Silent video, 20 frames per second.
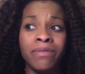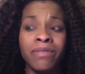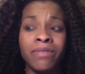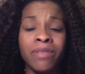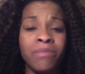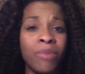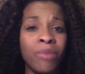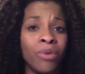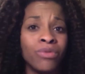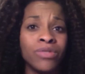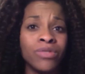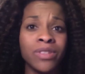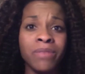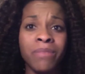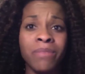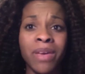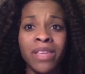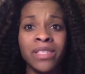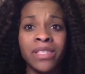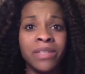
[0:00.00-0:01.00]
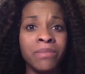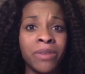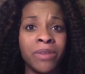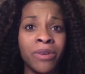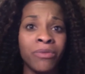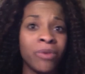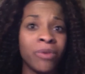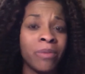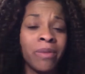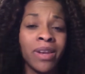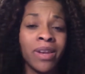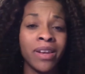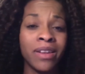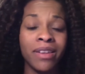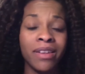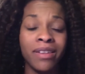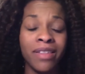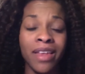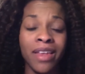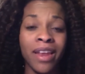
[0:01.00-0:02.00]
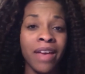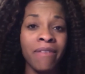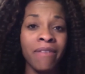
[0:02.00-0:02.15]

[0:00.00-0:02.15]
the most amazing men and women that I've